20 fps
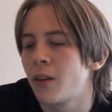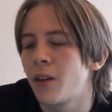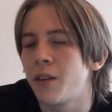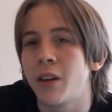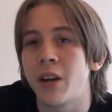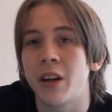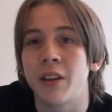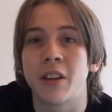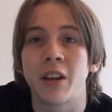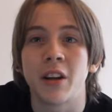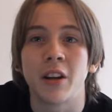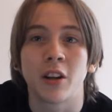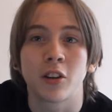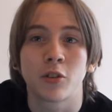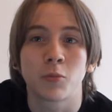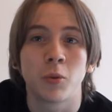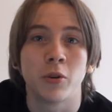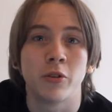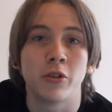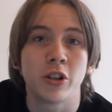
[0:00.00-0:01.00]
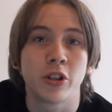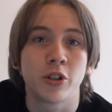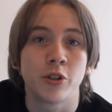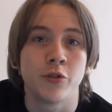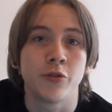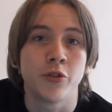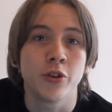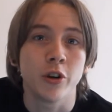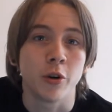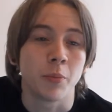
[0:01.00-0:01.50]
then I did an exploration
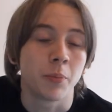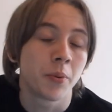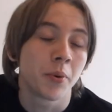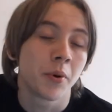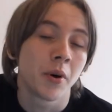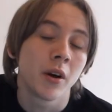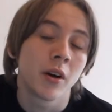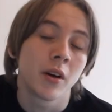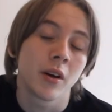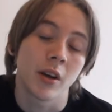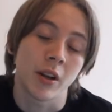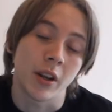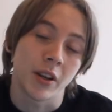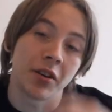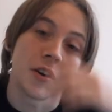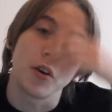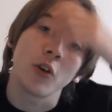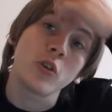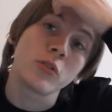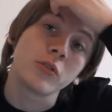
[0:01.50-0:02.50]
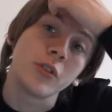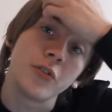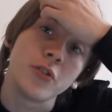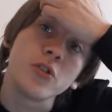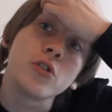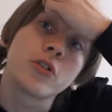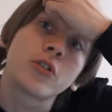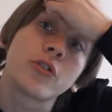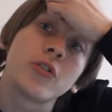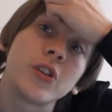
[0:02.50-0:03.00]
of Europe. And I did all
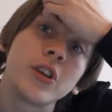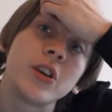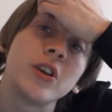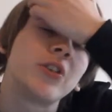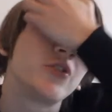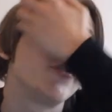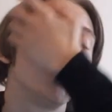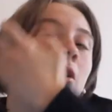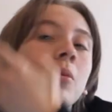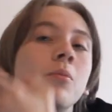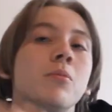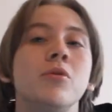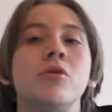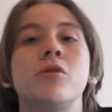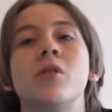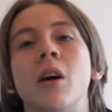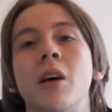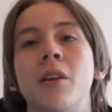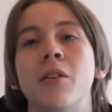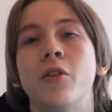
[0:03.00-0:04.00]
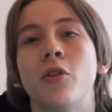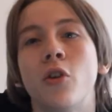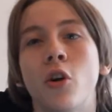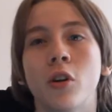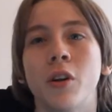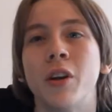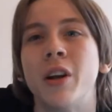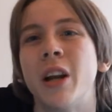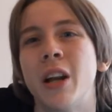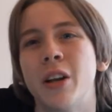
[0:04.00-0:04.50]
reviews for these films, and they're
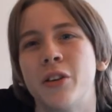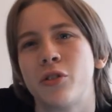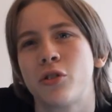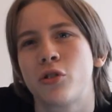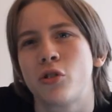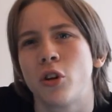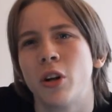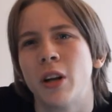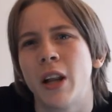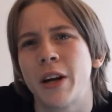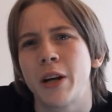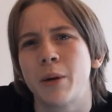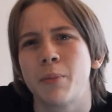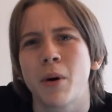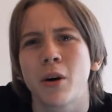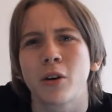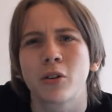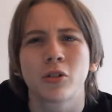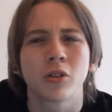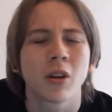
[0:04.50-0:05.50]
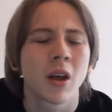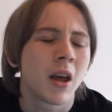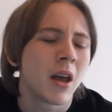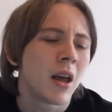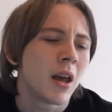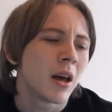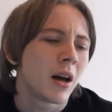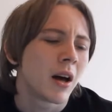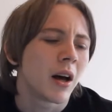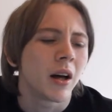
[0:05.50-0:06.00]
all in lists on Letterboxd.
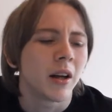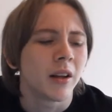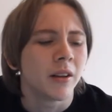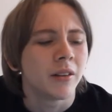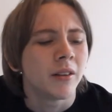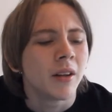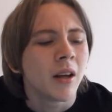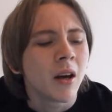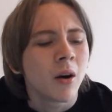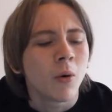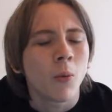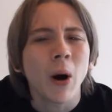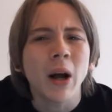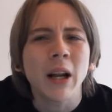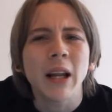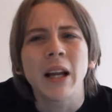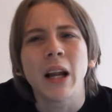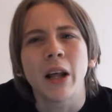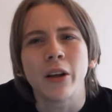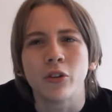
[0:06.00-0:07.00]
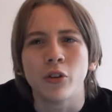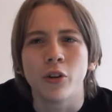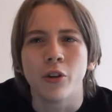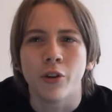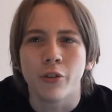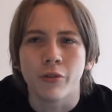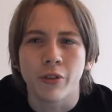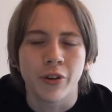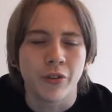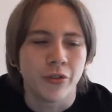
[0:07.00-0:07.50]
And while I like
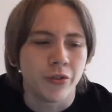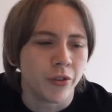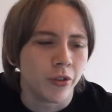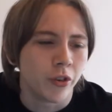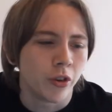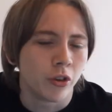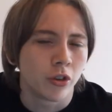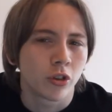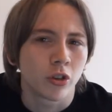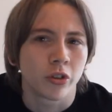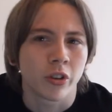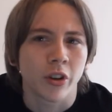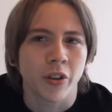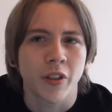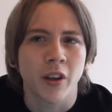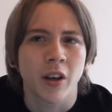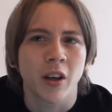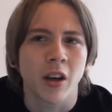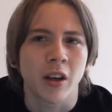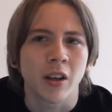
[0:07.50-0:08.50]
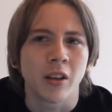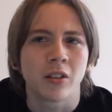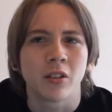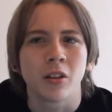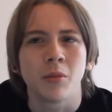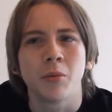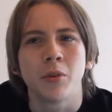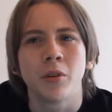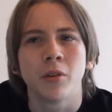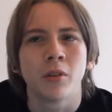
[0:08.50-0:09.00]
doing the written reviews, because I think I
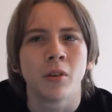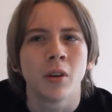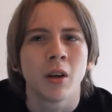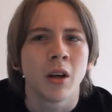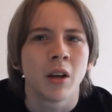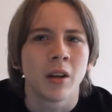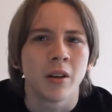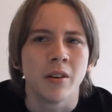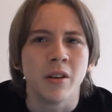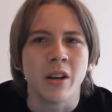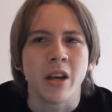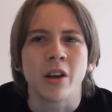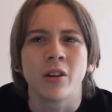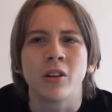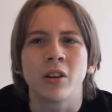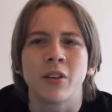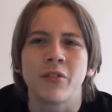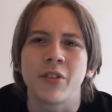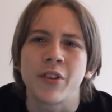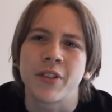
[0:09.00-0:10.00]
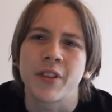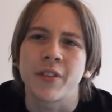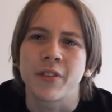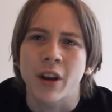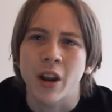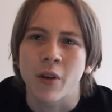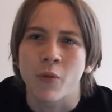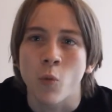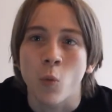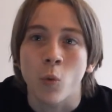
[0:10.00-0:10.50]
seem to nail everything
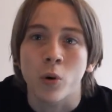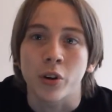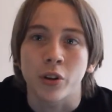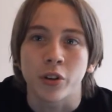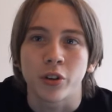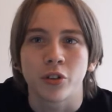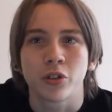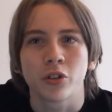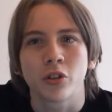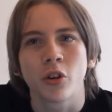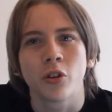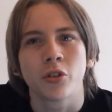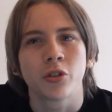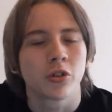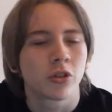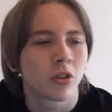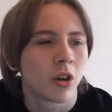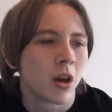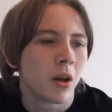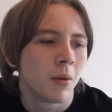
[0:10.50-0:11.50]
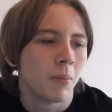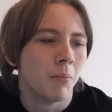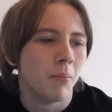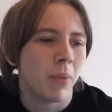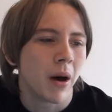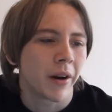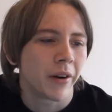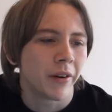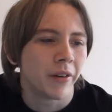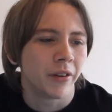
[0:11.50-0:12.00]
that I want to discuss
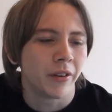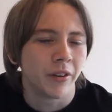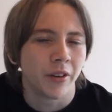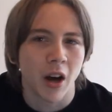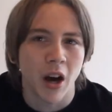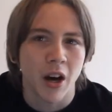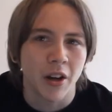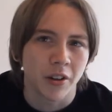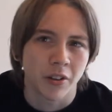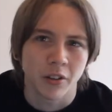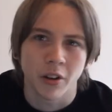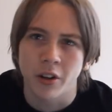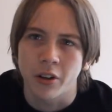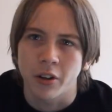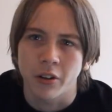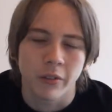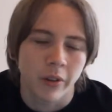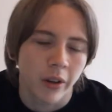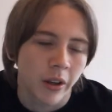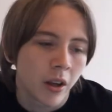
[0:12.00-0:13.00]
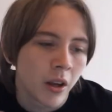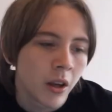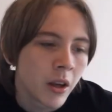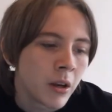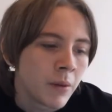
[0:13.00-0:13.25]
better and analytically